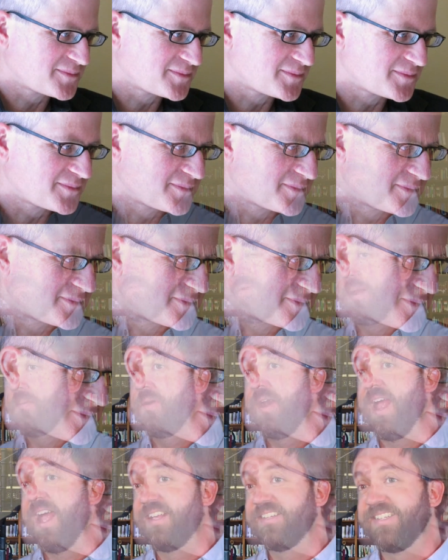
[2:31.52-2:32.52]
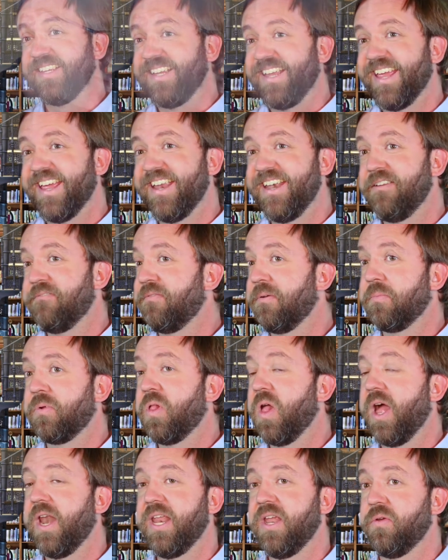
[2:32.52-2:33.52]
from Robert Hass again, and from
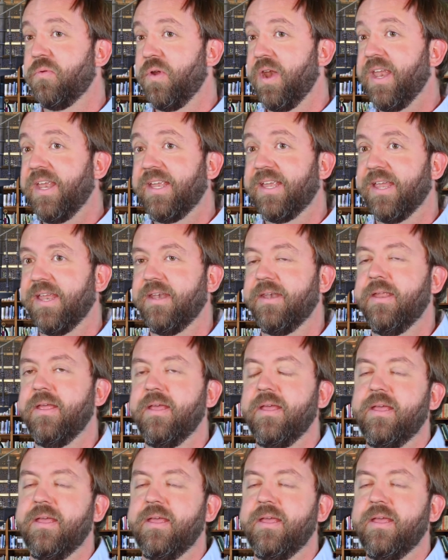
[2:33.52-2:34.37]
Claudia Rankine.